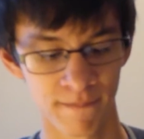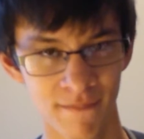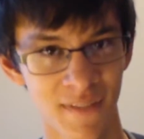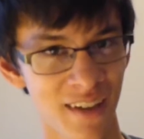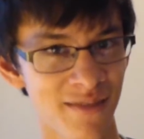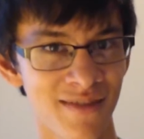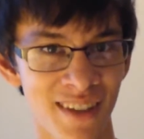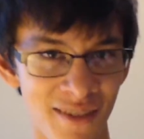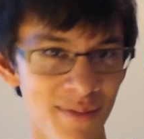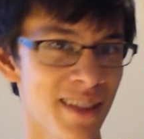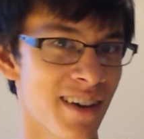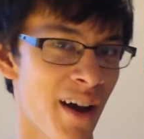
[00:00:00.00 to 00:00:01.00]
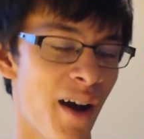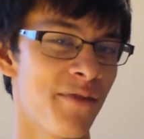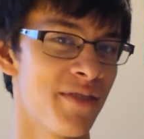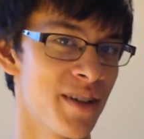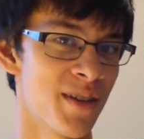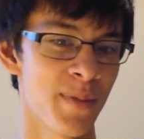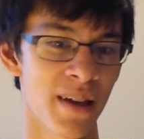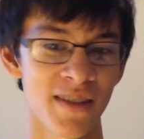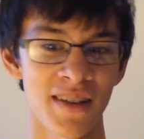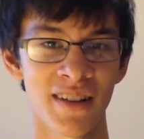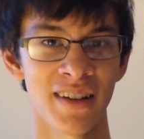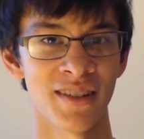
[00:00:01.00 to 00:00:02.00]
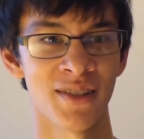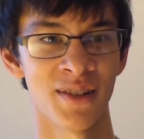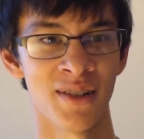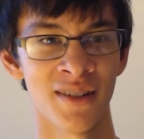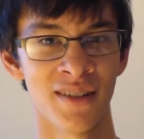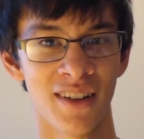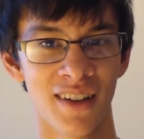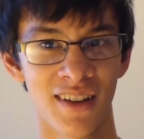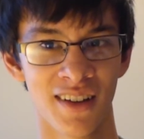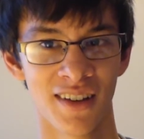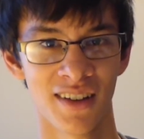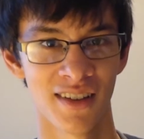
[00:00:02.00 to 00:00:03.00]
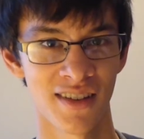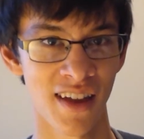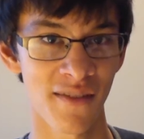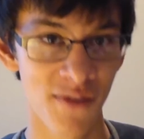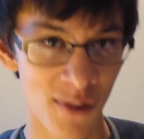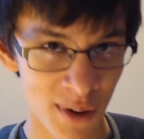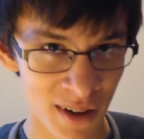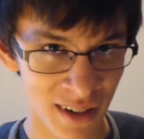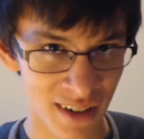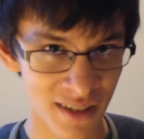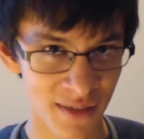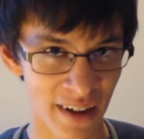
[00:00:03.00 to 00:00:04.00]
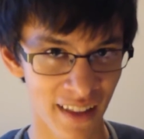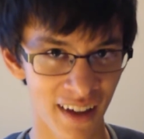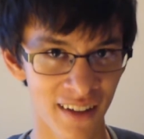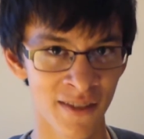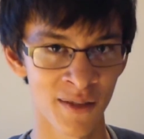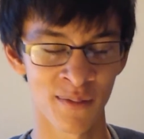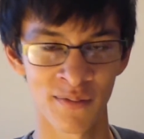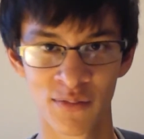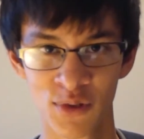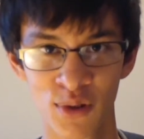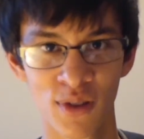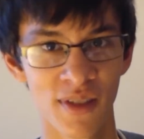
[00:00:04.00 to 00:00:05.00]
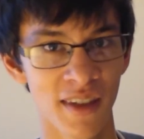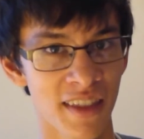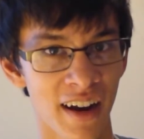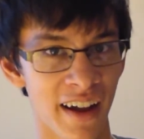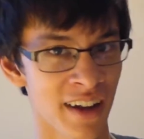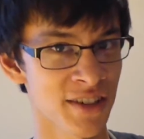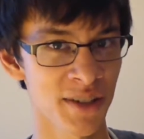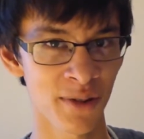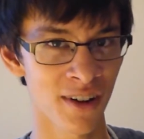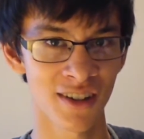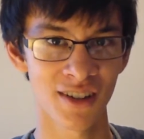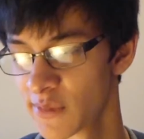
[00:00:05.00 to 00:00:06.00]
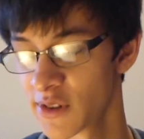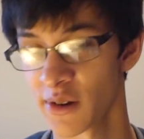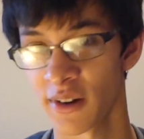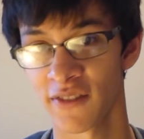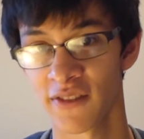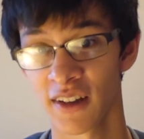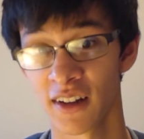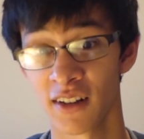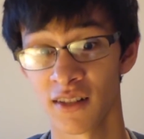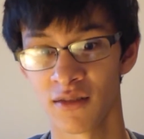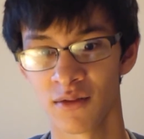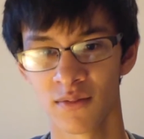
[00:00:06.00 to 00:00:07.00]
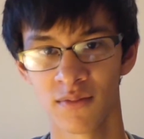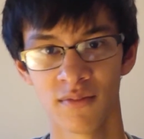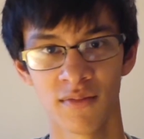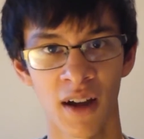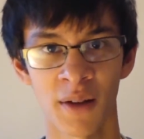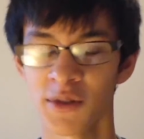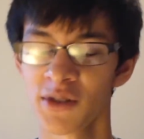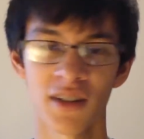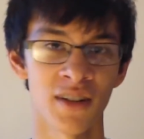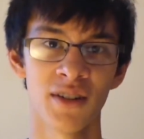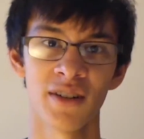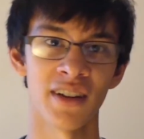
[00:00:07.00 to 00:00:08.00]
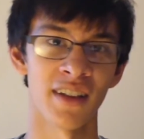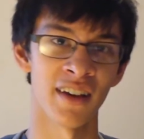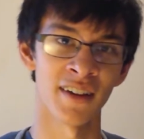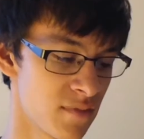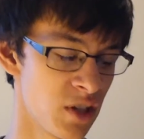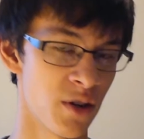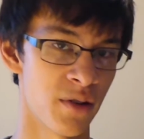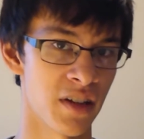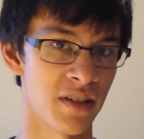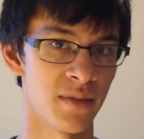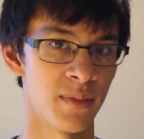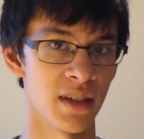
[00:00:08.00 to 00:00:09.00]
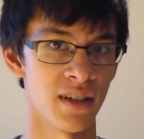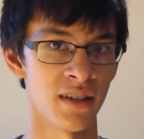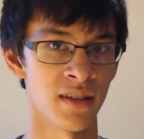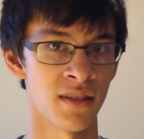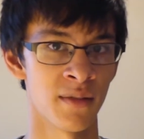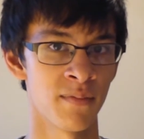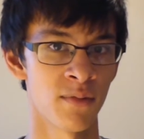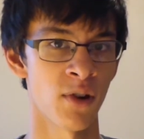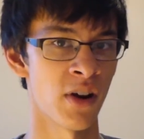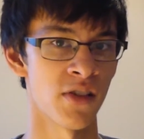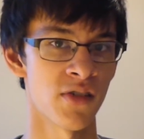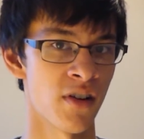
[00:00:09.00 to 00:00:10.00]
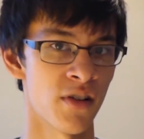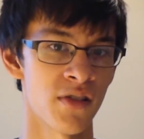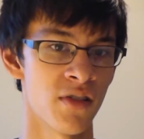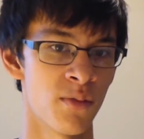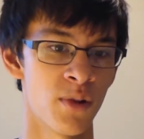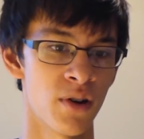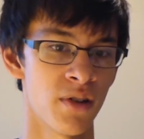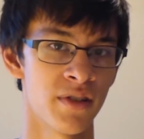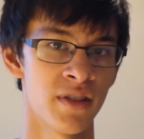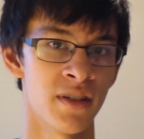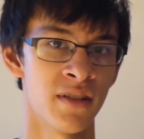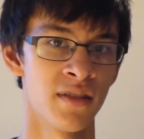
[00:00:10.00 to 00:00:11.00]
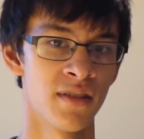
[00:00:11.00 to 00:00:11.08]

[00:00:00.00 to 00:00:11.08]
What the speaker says: give me the confidence, basically, to step forward into my life and do the thing that I actually want to do. So I figured, I'm just gonna do it. Like, you don't need to be the greatest artist in the world to